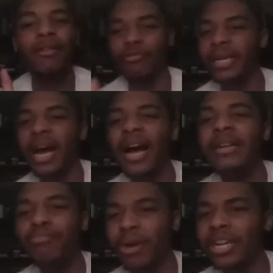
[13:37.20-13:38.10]

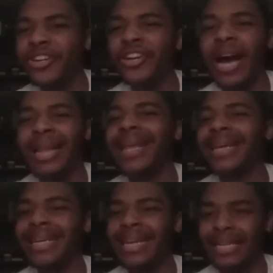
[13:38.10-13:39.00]
Rihan, Predator, I
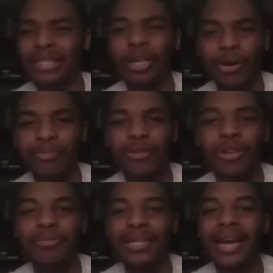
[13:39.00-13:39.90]
like it. It's dope. You know
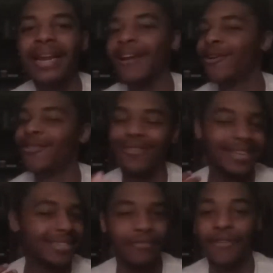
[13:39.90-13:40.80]
what I'm saying?
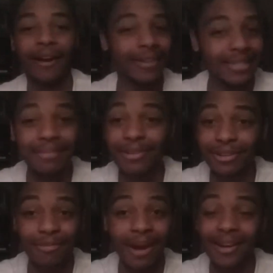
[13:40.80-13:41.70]
It's very similar
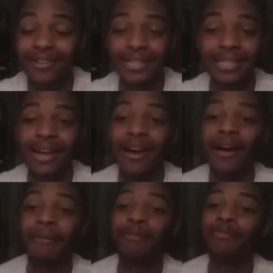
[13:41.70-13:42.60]
to Mayuri's
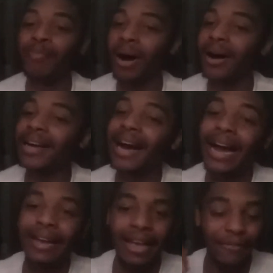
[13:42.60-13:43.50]

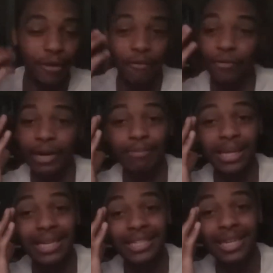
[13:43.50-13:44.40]
Bankai. If you ever read
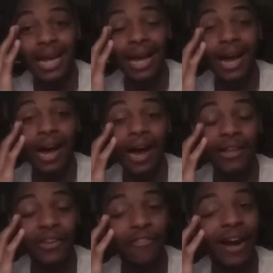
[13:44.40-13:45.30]
Bleach,
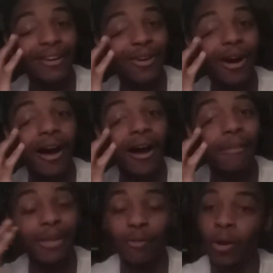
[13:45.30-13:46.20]
the final
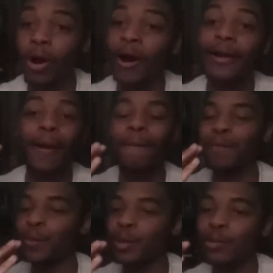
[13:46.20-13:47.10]
Blood War arc
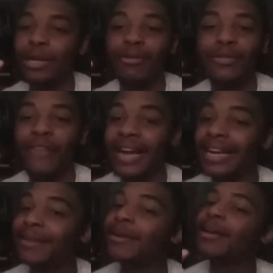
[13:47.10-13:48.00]
when he was
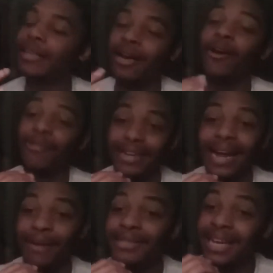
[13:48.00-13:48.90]
fighting, yo,
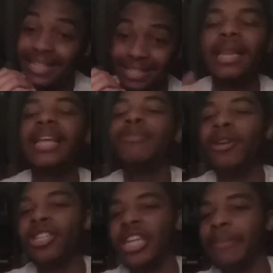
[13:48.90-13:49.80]
I'm telling you, last
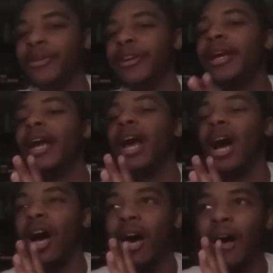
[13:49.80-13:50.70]
part of the chapter,
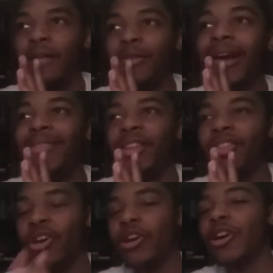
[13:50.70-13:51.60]
you have the
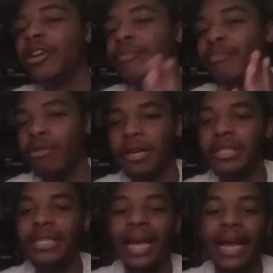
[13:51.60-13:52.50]
3rd
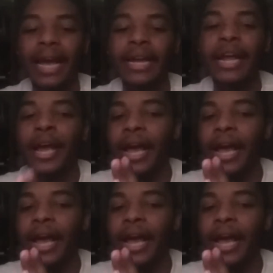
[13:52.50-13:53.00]
prince, and